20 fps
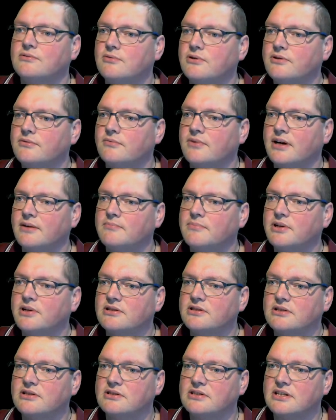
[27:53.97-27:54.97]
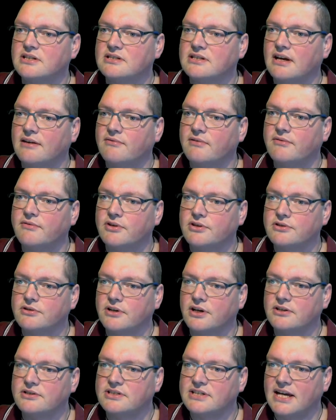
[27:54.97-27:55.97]
wouldn't run because it doesn't have the virtual
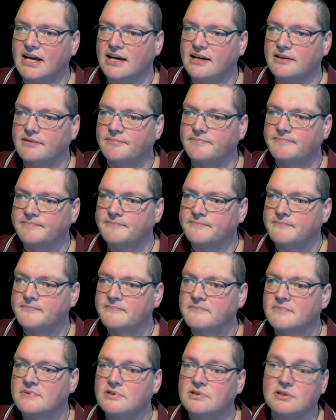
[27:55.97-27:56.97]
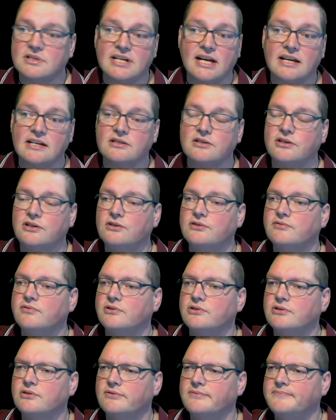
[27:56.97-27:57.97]
host tag. So tags are useful
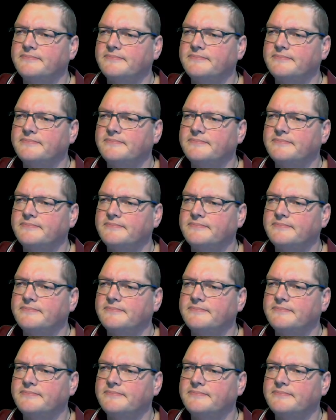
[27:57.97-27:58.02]
too.